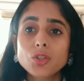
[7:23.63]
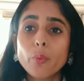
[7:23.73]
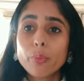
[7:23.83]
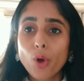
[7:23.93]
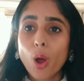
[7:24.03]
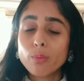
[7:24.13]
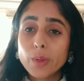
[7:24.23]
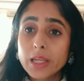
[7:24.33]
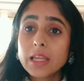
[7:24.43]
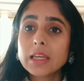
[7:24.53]
You
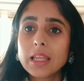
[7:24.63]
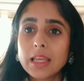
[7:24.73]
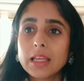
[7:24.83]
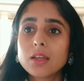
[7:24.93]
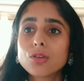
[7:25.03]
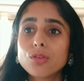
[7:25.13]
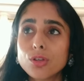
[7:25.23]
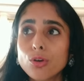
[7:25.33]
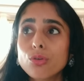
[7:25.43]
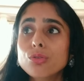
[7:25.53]
probably need to
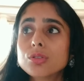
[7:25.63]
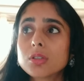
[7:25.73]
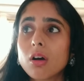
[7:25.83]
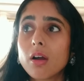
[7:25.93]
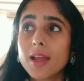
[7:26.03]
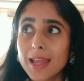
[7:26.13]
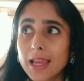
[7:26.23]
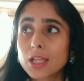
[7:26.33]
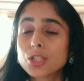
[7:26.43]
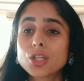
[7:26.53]
use
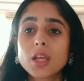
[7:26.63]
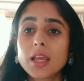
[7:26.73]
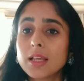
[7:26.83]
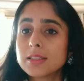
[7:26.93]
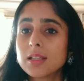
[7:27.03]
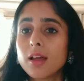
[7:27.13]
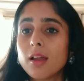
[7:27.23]
AHAs,